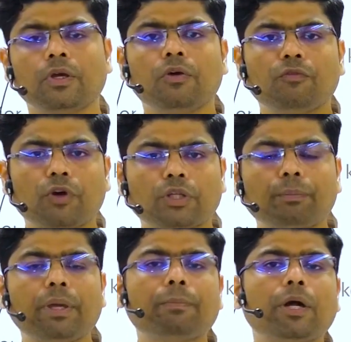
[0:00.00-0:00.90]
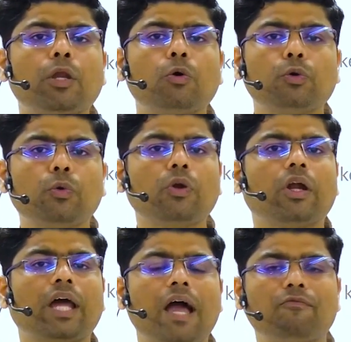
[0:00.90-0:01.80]
For the people who do not
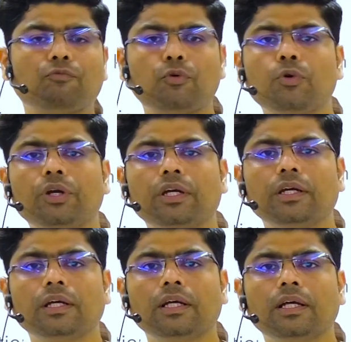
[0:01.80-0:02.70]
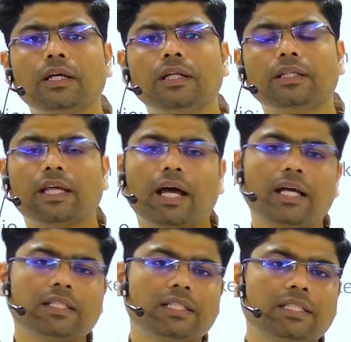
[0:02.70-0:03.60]
have food, there
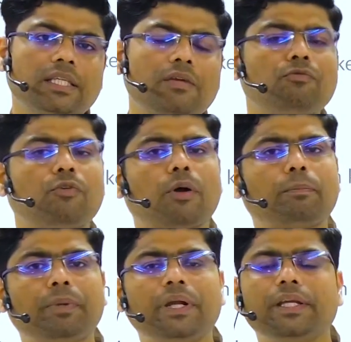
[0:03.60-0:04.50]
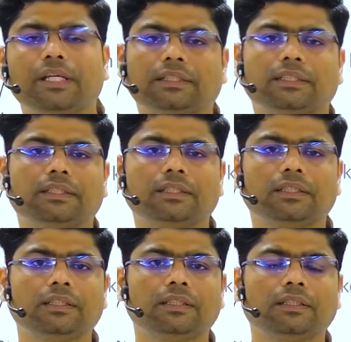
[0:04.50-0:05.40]
are a scheme for PDS,
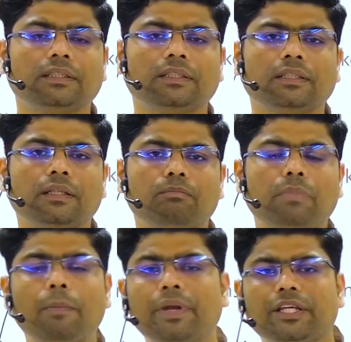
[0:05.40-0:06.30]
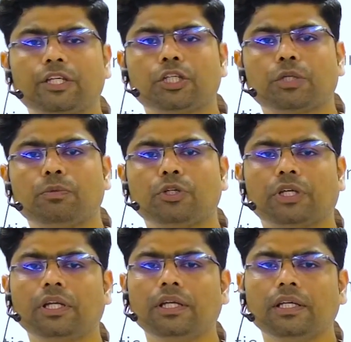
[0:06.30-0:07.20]
Public
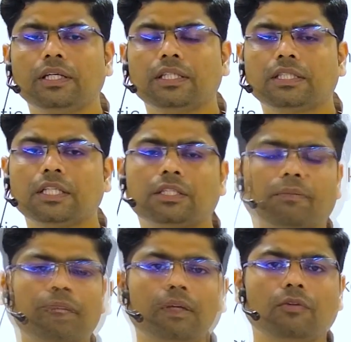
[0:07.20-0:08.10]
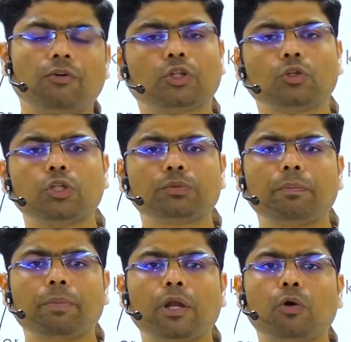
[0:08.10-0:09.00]
Distribution System. For those
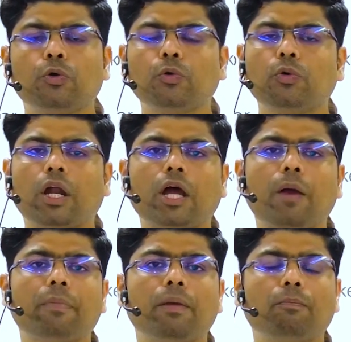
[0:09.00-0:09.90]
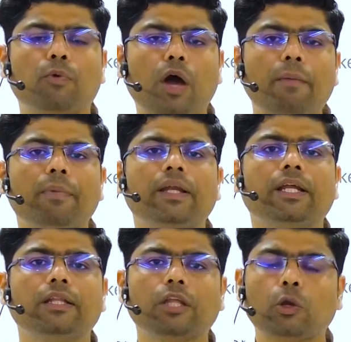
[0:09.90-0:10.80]
people who do not have employment
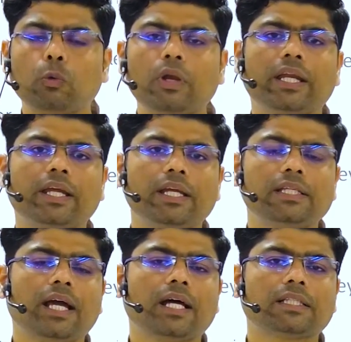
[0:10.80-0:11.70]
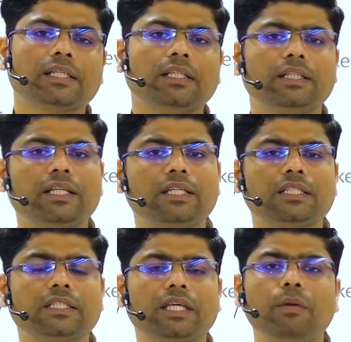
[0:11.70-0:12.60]
in the rural areas, there is a
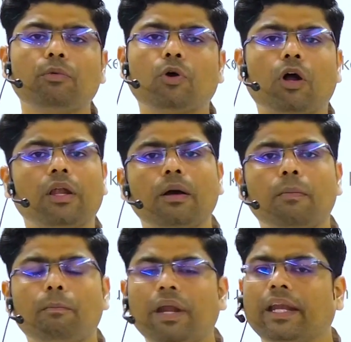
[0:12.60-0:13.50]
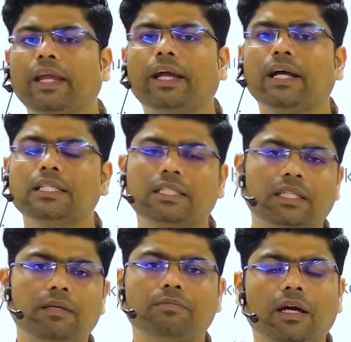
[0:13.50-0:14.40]
scheme called Manrega
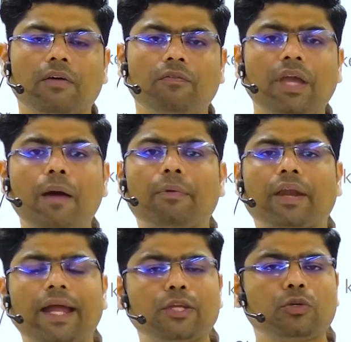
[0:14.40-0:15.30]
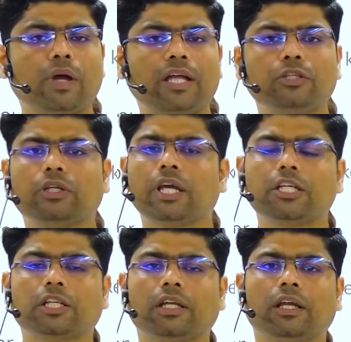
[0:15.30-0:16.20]
schemes. We have right to
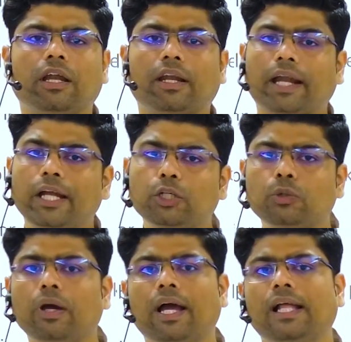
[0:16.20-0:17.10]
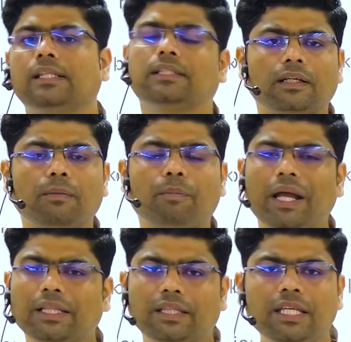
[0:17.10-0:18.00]
education, right to health. By
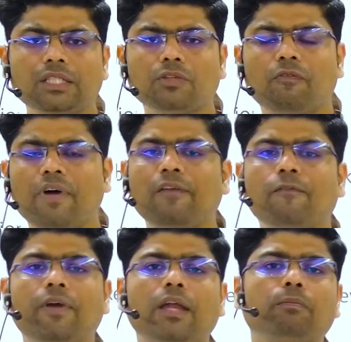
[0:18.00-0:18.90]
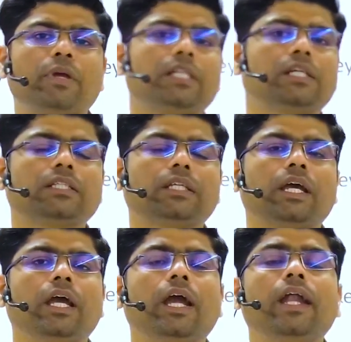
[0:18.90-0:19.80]
these welfare measures,
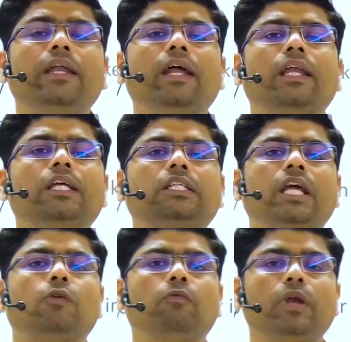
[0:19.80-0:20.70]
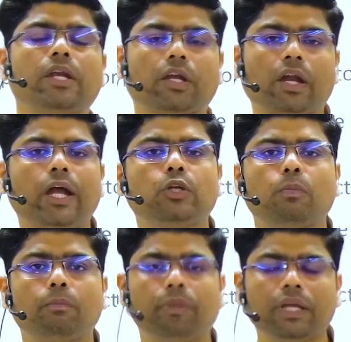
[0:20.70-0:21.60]
Indian state will try to
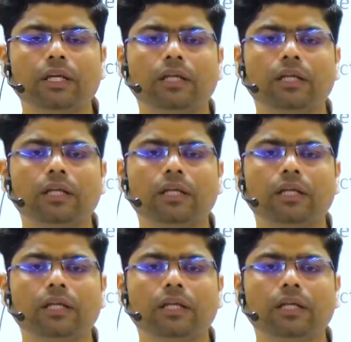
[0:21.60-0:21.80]
bring